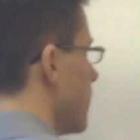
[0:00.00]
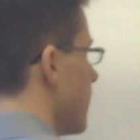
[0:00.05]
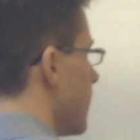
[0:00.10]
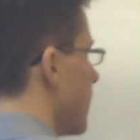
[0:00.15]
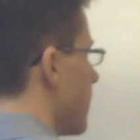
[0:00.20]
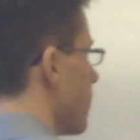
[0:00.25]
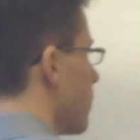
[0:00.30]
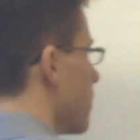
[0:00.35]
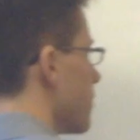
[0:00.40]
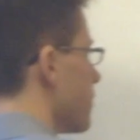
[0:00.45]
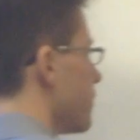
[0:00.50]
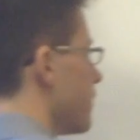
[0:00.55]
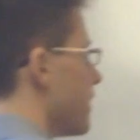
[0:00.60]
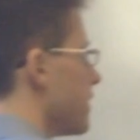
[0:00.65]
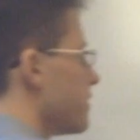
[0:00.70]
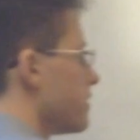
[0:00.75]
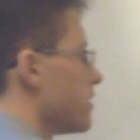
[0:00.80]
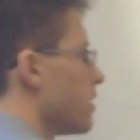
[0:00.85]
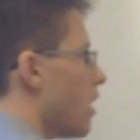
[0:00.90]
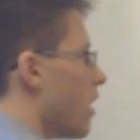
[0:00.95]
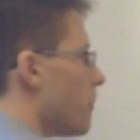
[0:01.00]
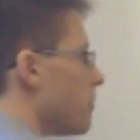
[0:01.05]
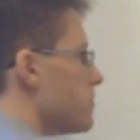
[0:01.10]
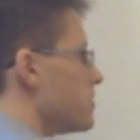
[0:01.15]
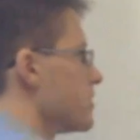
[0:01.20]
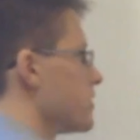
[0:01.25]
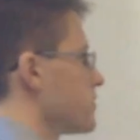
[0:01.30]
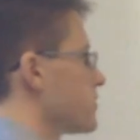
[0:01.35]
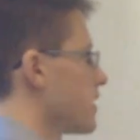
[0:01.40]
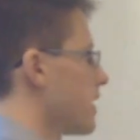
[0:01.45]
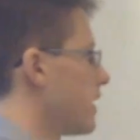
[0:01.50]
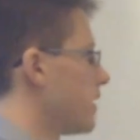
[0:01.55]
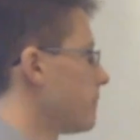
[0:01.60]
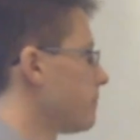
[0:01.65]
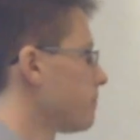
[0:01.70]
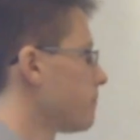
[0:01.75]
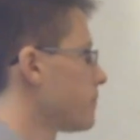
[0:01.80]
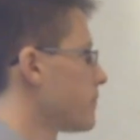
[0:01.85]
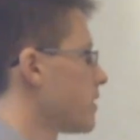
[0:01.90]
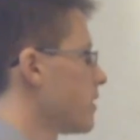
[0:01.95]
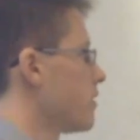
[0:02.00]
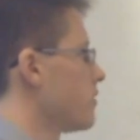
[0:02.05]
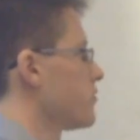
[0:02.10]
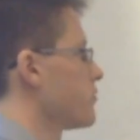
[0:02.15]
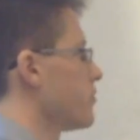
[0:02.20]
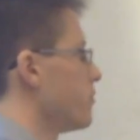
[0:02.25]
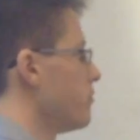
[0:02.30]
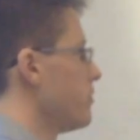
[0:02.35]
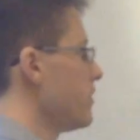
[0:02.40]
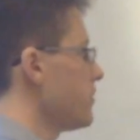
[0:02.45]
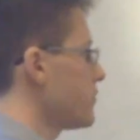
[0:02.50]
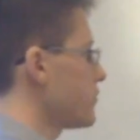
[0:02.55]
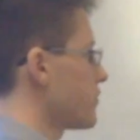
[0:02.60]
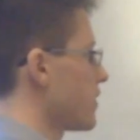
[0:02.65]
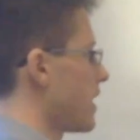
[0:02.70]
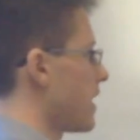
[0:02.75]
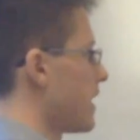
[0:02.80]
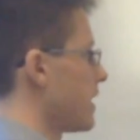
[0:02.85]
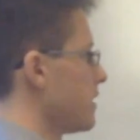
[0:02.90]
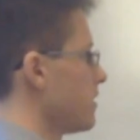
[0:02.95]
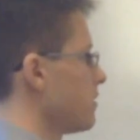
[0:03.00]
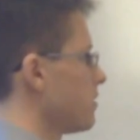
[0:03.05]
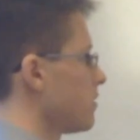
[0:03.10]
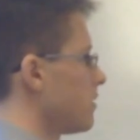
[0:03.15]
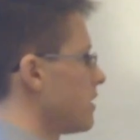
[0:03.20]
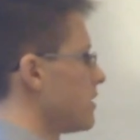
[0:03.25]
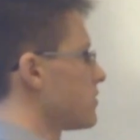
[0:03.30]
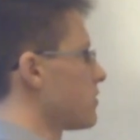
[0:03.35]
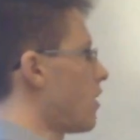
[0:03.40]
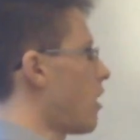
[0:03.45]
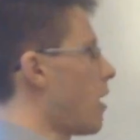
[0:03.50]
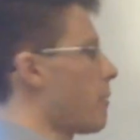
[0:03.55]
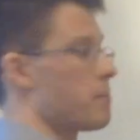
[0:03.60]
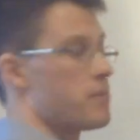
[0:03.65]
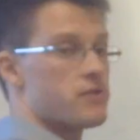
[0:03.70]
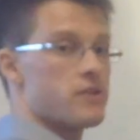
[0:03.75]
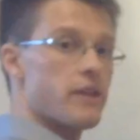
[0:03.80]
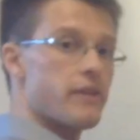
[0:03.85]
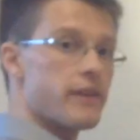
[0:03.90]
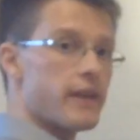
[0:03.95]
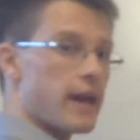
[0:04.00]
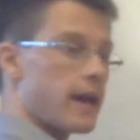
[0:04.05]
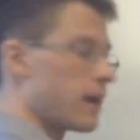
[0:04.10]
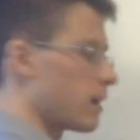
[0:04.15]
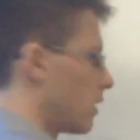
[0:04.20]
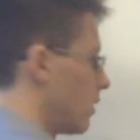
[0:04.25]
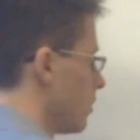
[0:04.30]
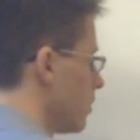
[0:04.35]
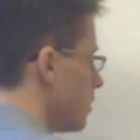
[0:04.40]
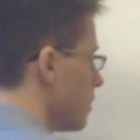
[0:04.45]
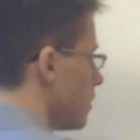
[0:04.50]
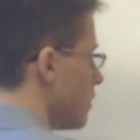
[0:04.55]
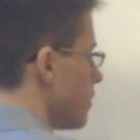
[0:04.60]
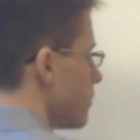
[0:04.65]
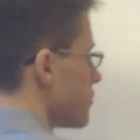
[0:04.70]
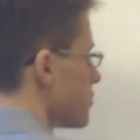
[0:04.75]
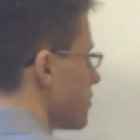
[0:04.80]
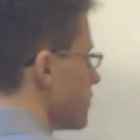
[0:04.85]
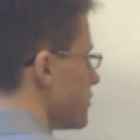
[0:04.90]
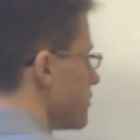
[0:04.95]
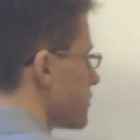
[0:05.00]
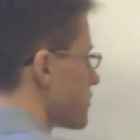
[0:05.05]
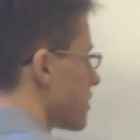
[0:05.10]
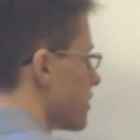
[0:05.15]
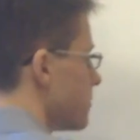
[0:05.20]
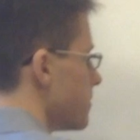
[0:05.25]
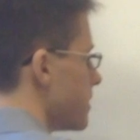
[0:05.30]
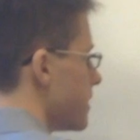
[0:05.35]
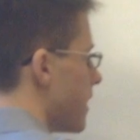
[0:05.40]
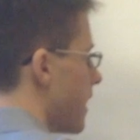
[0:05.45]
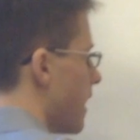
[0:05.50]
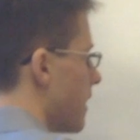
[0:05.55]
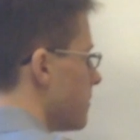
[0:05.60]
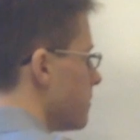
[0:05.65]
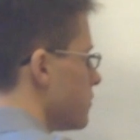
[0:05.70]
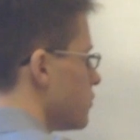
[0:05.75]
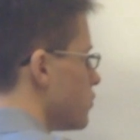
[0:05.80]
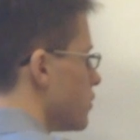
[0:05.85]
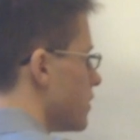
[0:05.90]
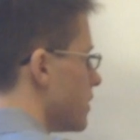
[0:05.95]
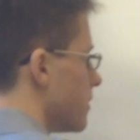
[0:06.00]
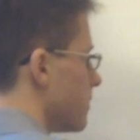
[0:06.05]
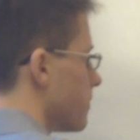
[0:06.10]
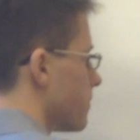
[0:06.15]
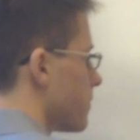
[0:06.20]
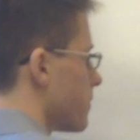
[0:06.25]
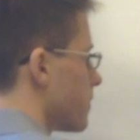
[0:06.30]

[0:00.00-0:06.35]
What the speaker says: and I want to find the opposite side. So this side is opposite the angle. So this is going to be mg